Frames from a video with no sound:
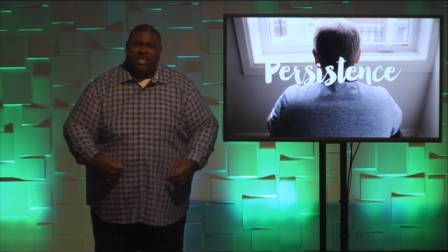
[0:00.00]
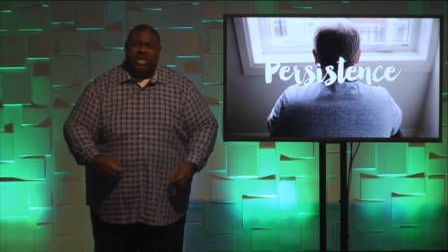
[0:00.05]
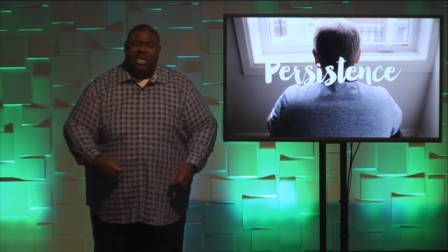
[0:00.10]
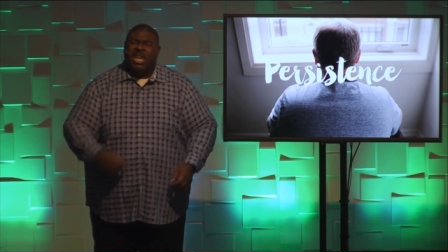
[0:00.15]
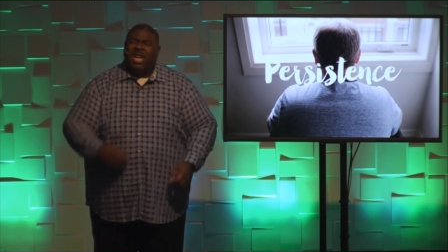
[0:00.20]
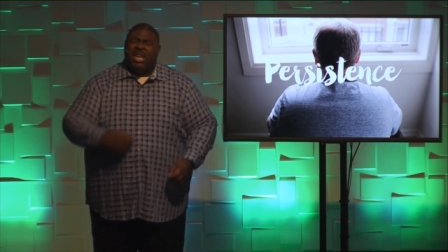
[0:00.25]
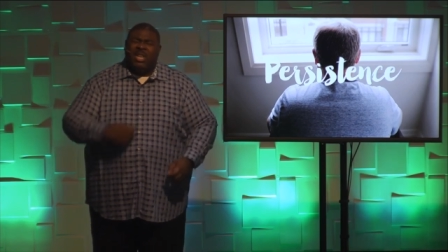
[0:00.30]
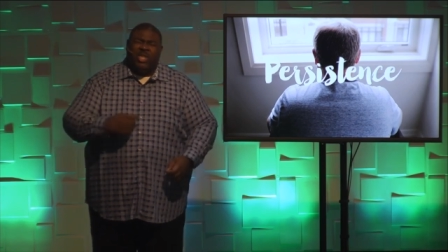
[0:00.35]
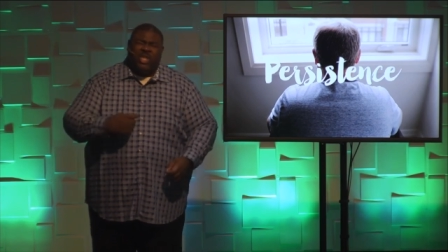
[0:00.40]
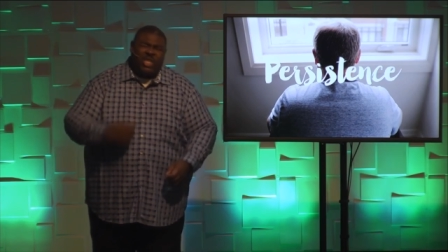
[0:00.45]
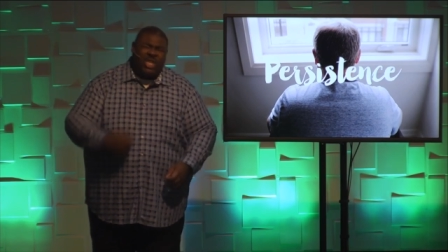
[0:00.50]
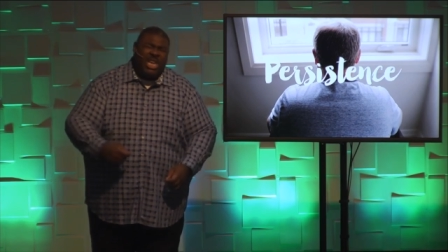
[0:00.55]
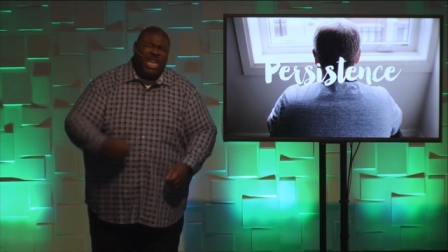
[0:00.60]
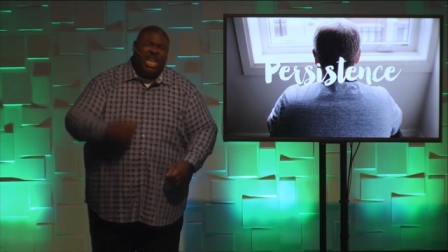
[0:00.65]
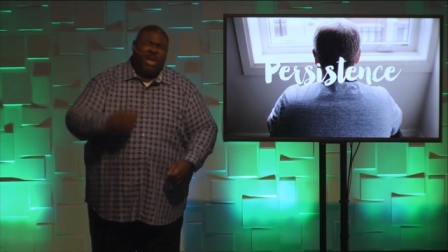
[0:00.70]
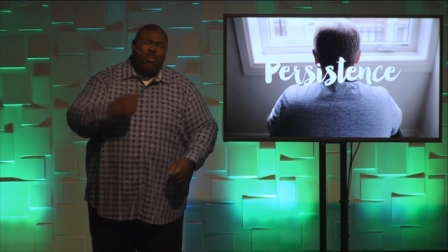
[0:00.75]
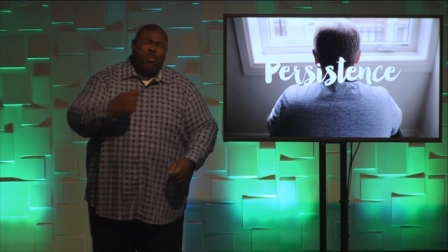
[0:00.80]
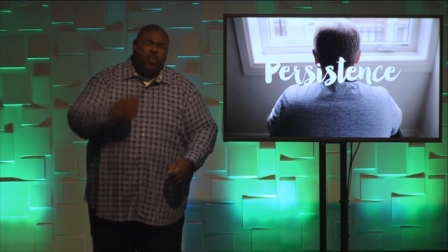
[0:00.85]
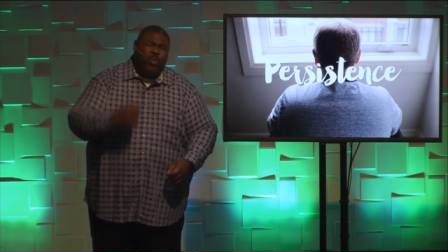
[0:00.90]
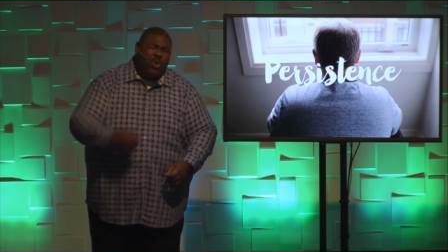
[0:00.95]
And
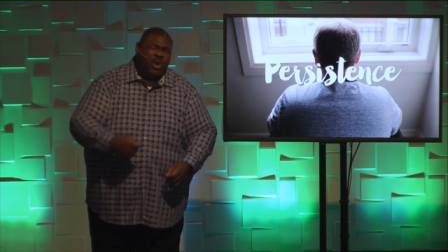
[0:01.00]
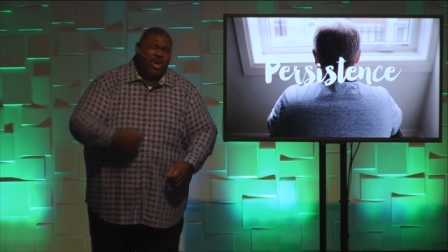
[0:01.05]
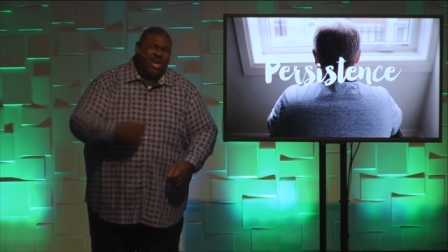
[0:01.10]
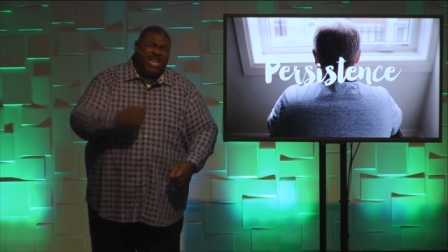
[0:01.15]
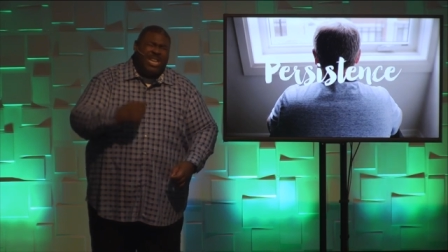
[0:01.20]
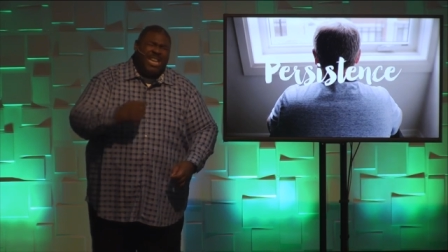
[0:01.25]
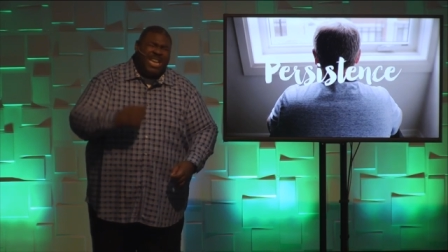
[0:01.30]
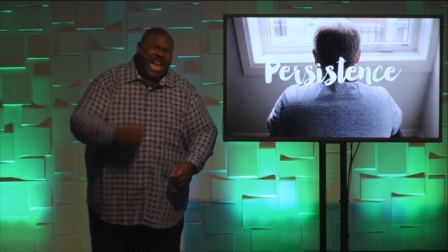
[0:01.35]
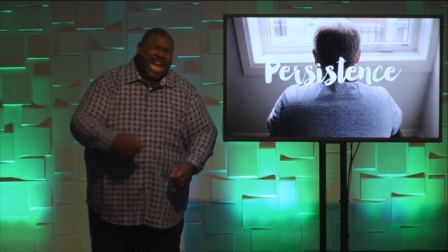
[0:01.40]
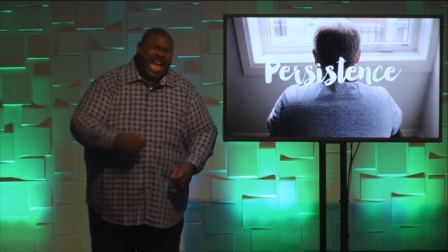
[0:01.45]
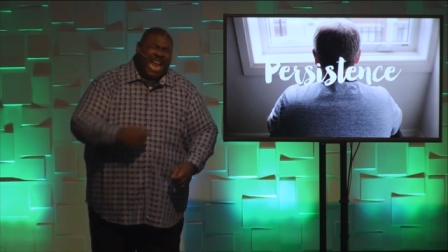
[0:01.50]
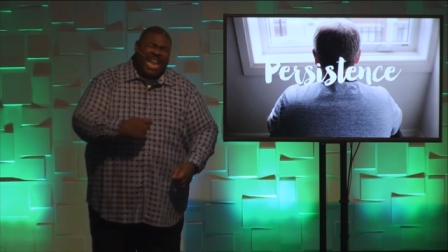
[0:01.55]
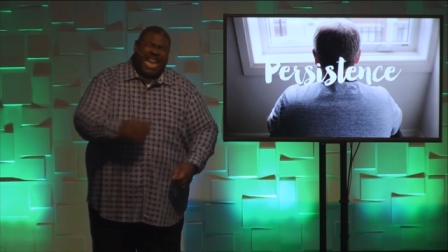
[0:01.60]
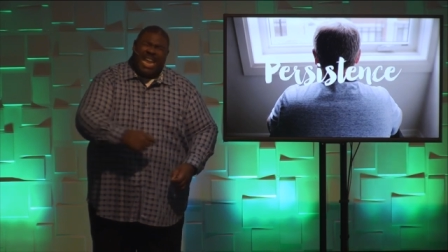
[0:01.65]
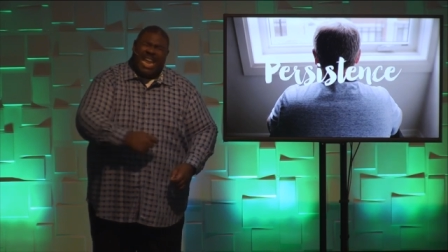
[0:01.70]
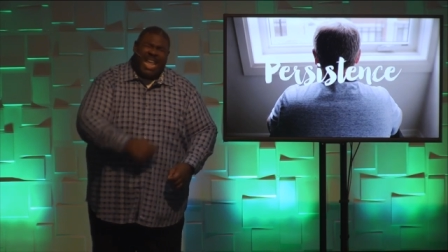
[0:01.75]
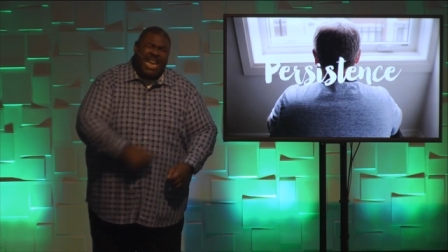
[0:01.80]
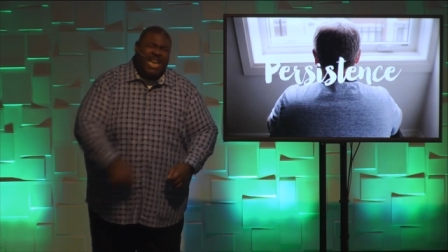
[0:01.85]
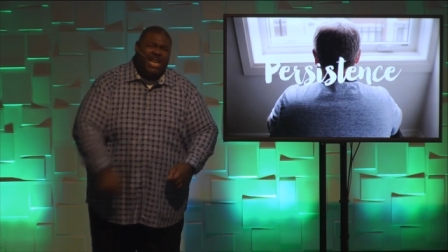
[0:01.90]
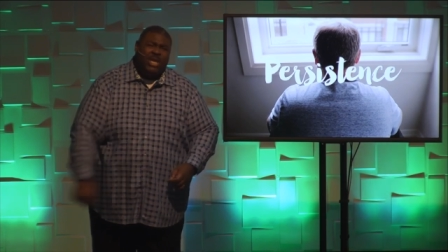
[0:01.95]
she would not
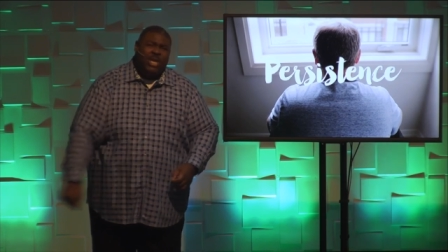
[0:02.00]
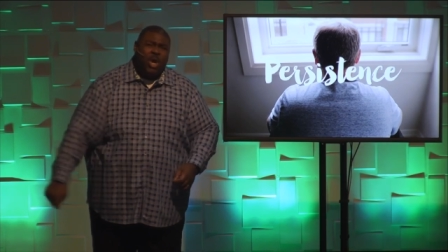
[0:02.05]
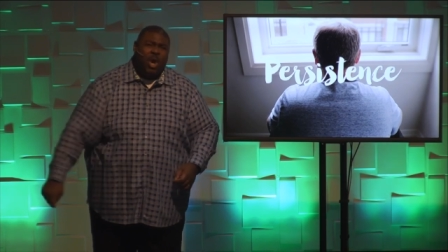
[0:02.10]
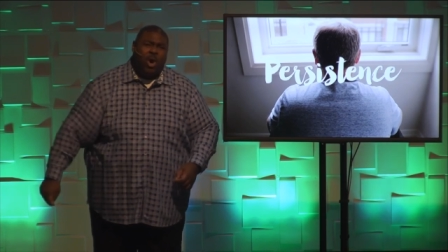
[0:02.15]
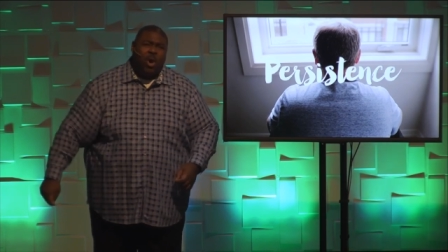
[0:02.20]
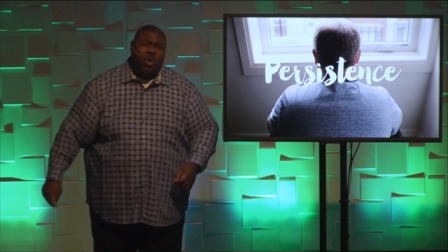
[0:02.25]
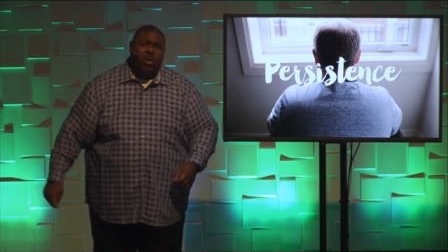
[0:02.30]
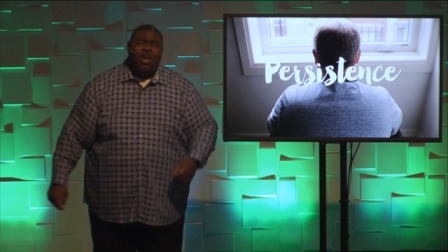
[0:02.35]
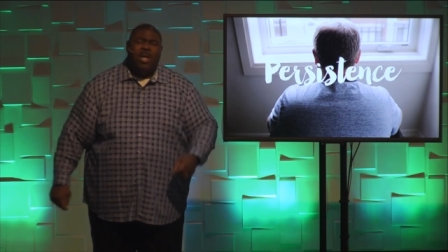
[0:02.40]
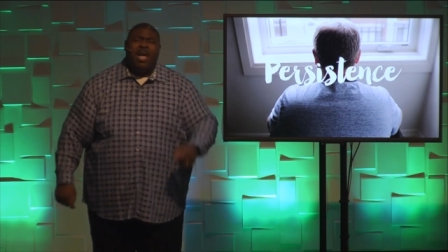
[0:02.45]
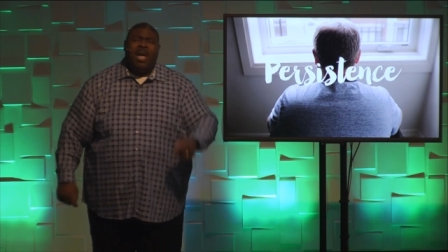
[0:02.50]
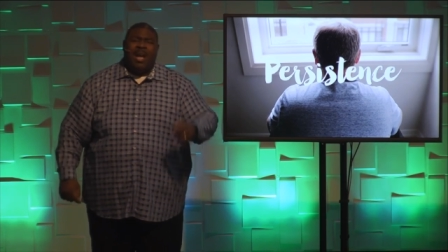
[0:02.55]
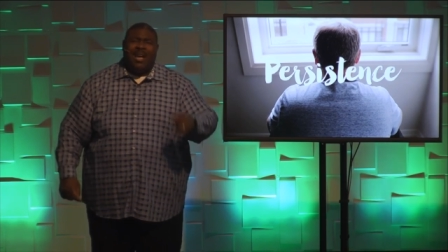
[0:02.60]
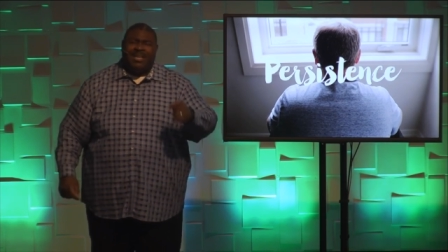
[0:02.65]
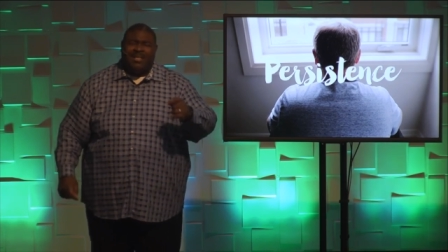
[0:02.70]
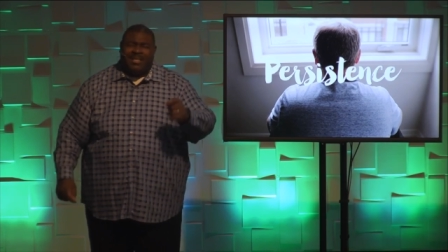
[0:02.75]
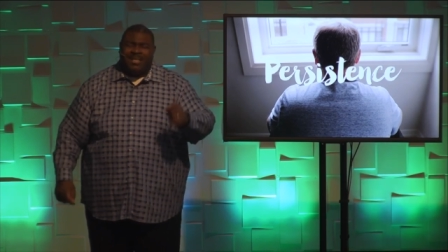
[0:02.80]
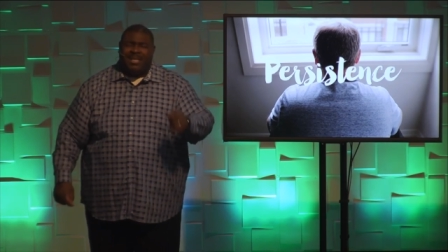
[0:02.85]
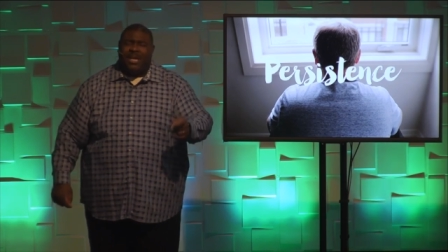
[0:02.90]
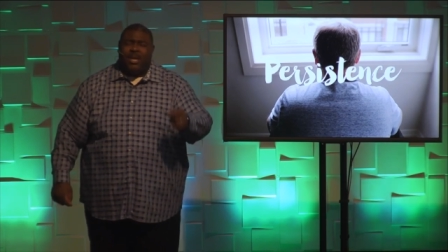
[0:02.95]
let it go
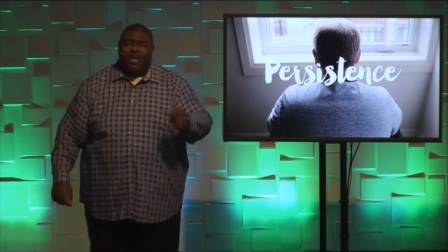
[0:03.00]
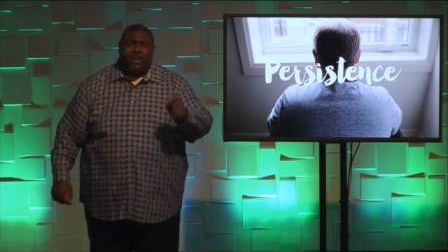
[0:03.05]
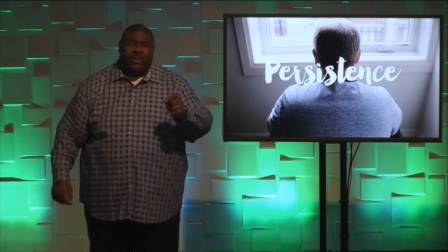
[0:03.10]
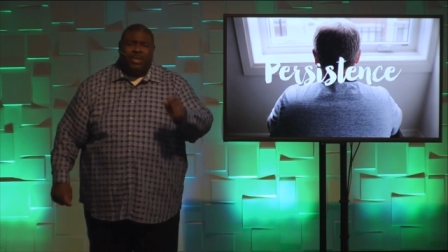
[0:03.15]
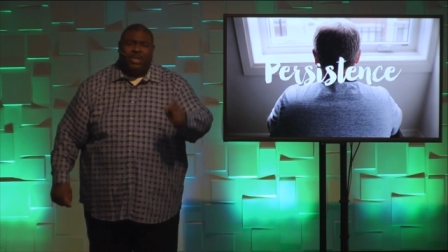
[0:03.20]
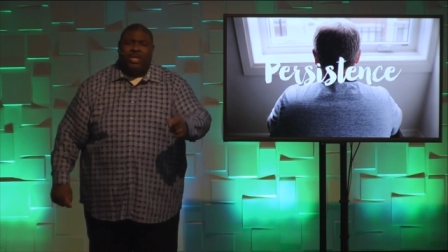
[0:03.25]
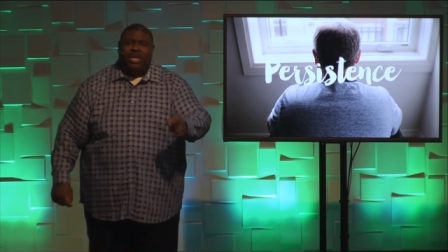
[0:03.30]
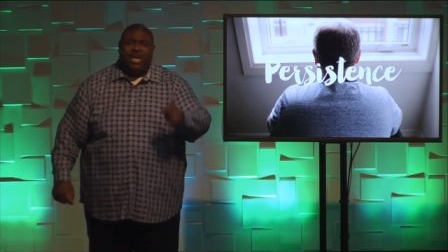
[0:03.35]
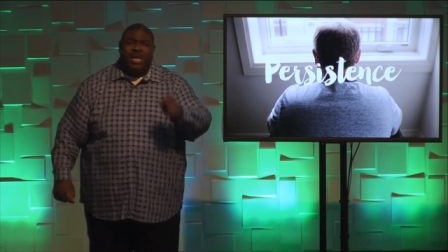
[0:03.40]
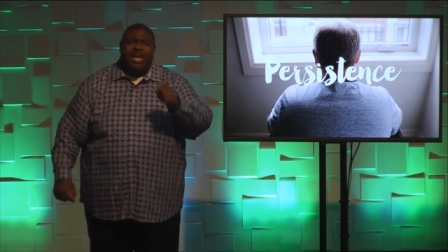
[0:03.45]
until she